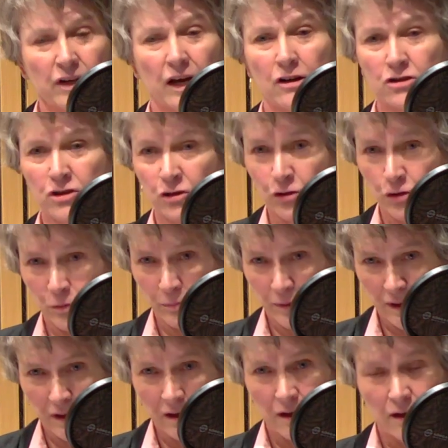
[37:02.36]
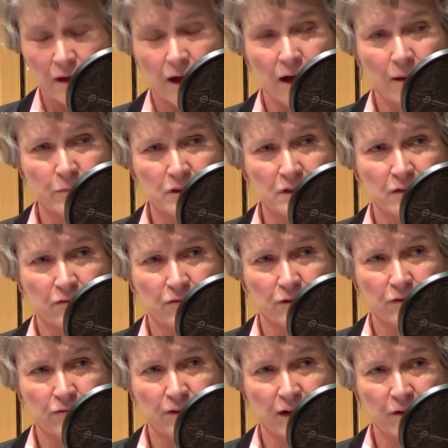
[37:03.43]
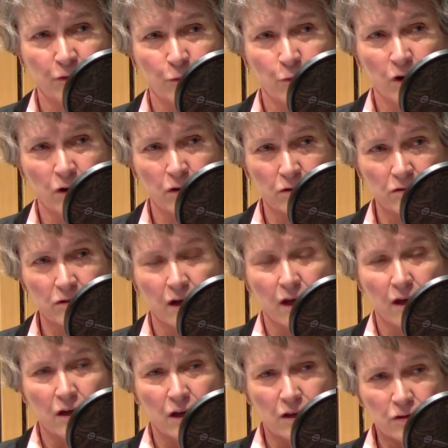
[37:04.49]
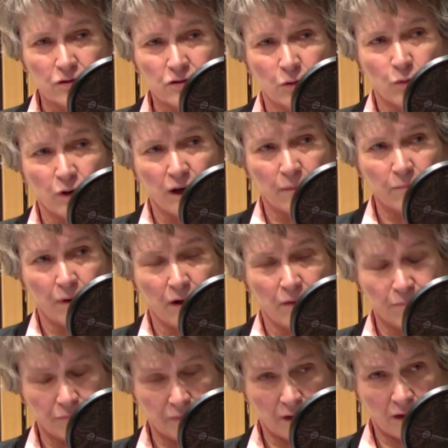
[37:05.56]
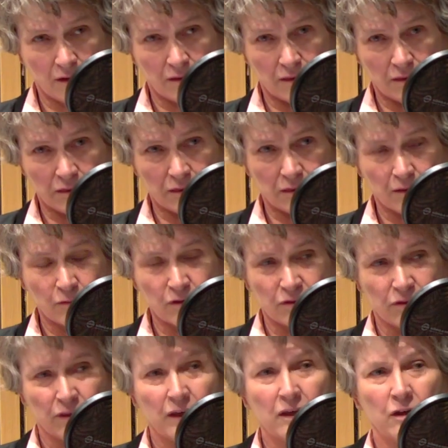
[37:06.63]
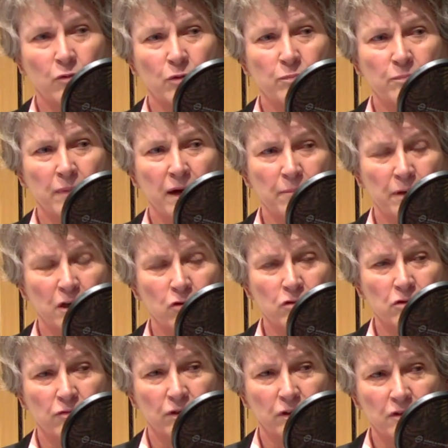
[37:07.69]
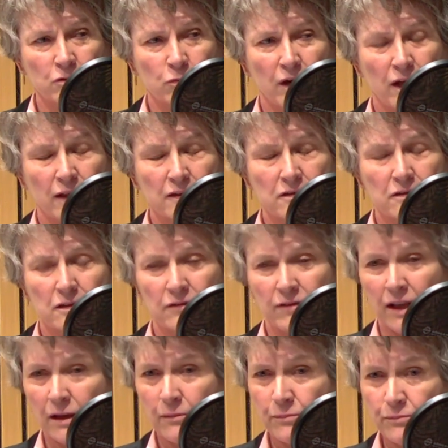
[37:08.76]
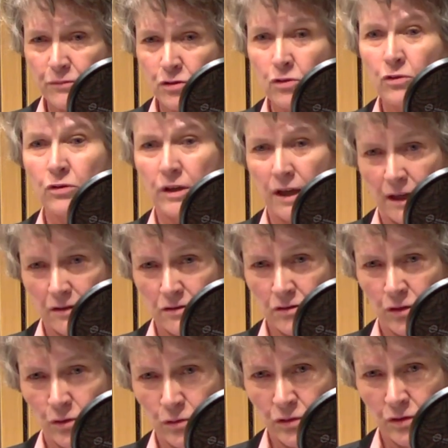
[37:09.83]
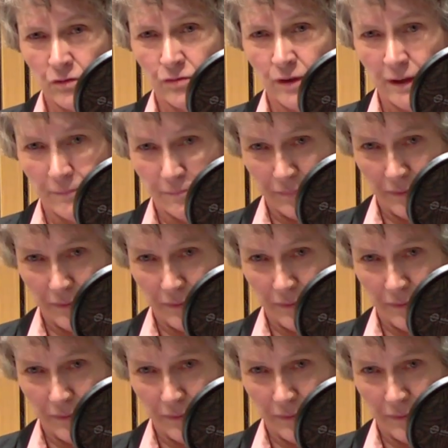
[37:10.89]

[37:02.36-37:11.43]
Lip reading: Action Group and Aberdeen for a Fairer World. So what I'm thinking might be useful as well is to develop toolkits, sort of like